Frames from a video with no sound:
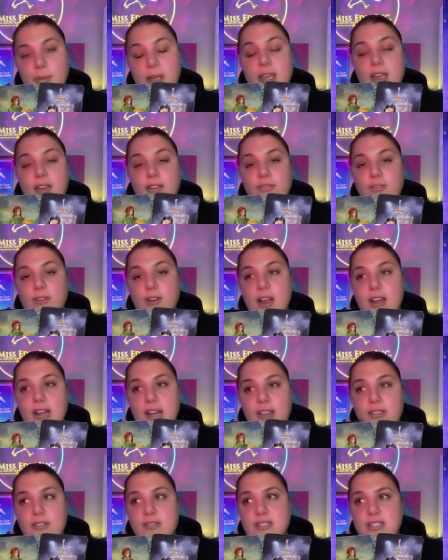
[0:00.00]
For
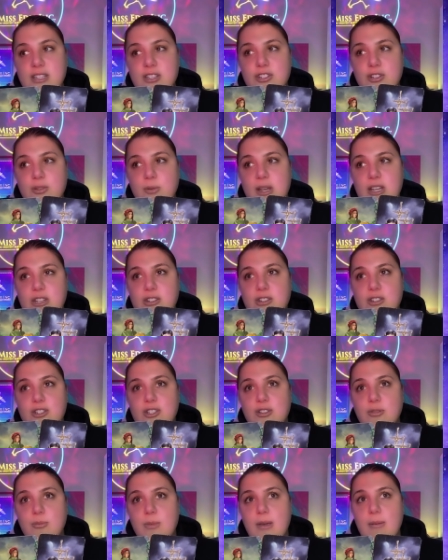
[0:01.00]
another situation
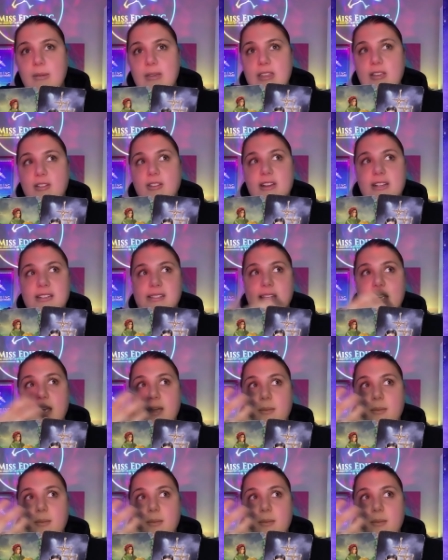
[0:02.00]
too, maybe there is